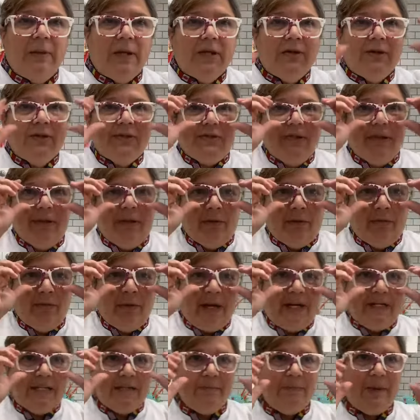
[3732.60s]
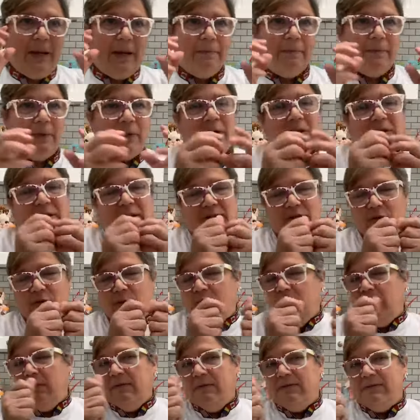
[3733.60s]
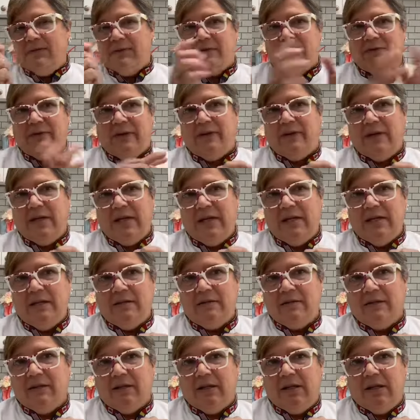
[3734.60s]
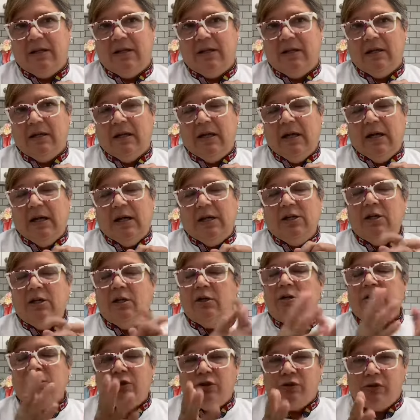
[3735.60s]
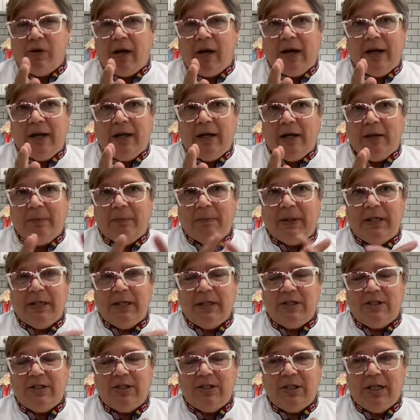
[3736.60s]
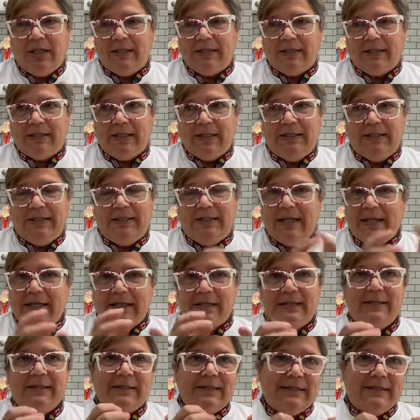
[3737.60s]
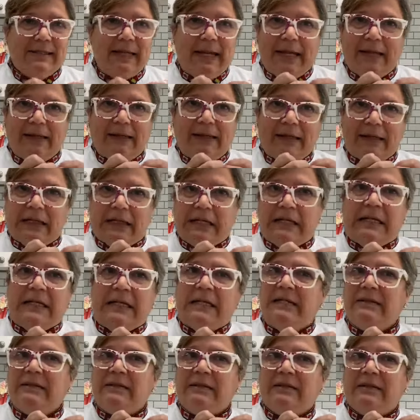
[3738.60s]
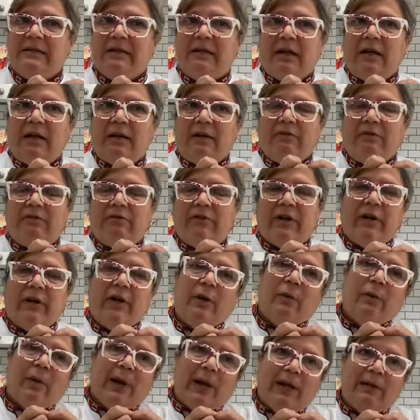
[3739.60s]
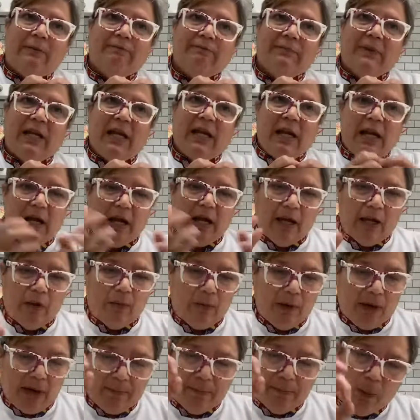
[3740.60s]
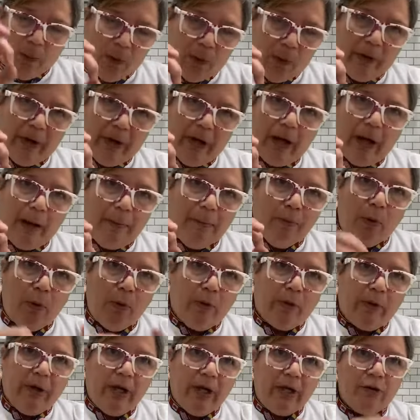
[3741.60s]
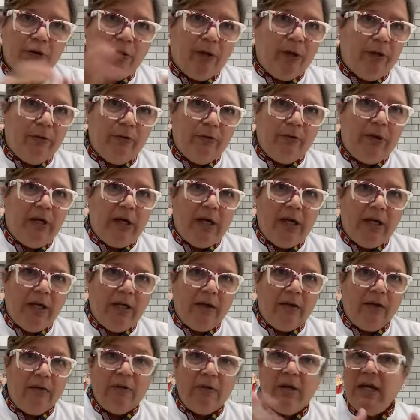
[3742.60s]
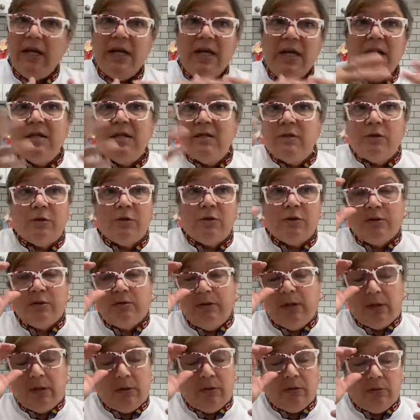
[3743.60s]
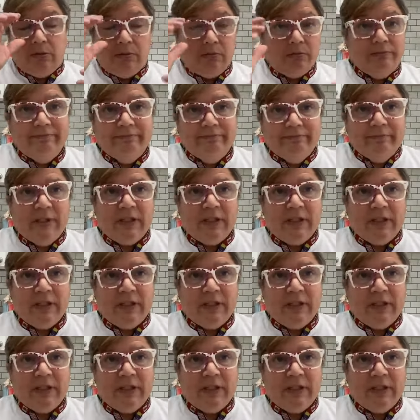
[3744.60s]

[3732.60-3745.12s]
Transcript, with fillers: because the rice paper dissolves very easily. You could try it, but it's just, it doesn't stand the heat very well. And when I'm pouring, I'm pouring to 180 degrees or, you know,